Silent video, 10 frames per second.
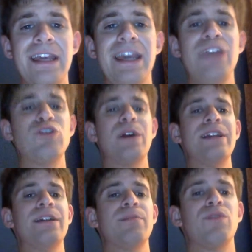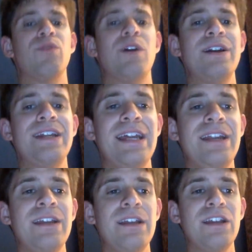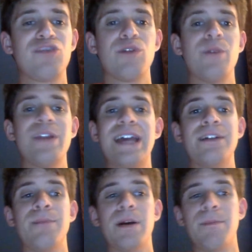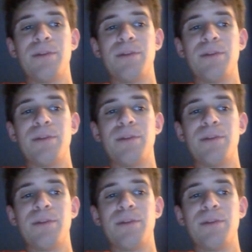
Angel ended up running in. Strowman ended up